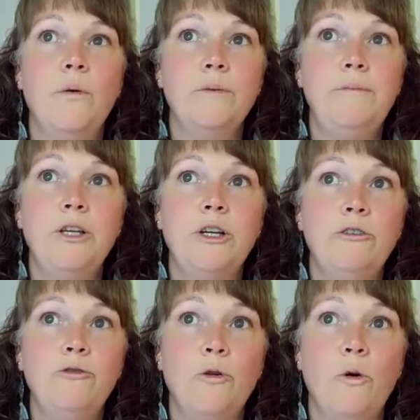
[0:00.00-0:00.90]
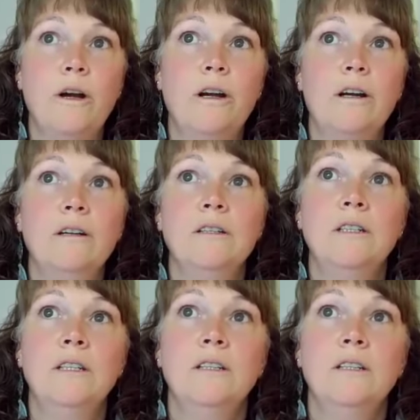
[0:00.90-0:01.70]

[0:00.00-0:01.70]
what would be good for